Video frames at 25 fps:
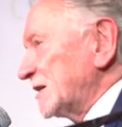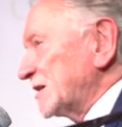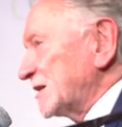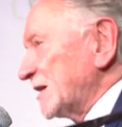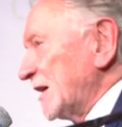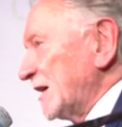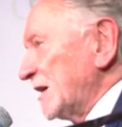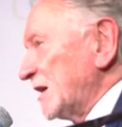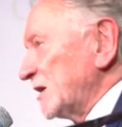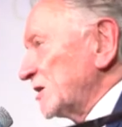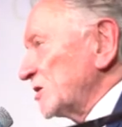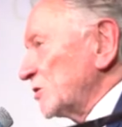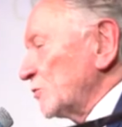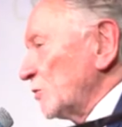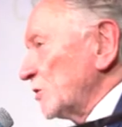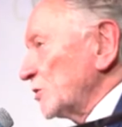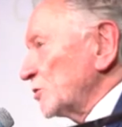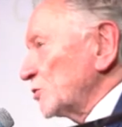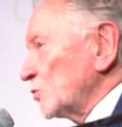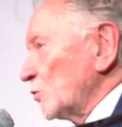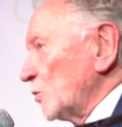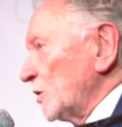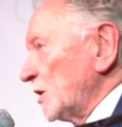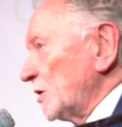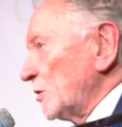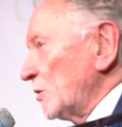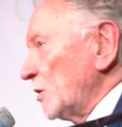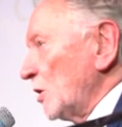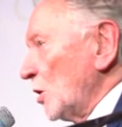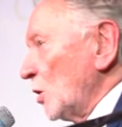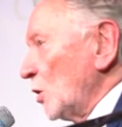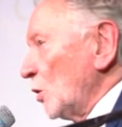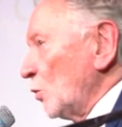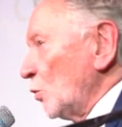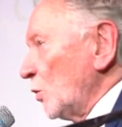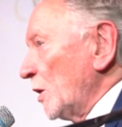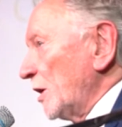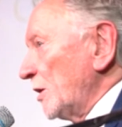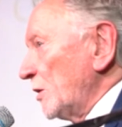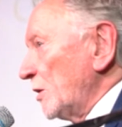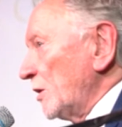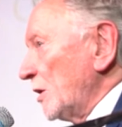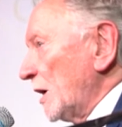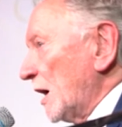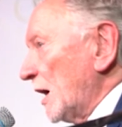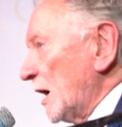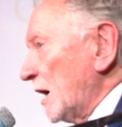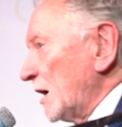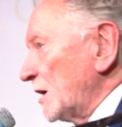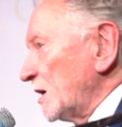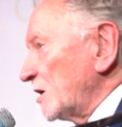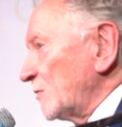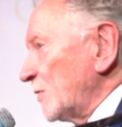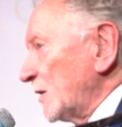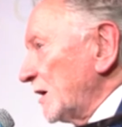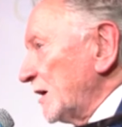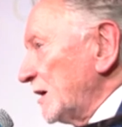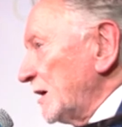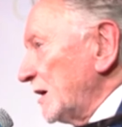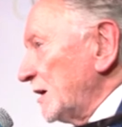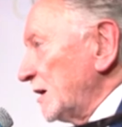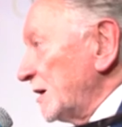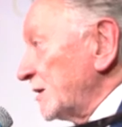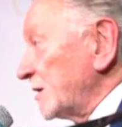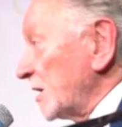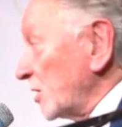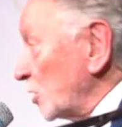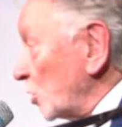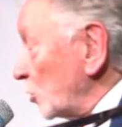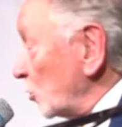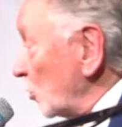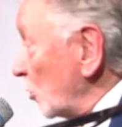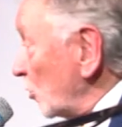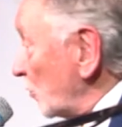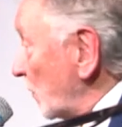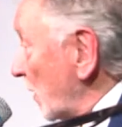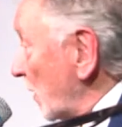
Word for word: silenced was when when Ireland played England in Croke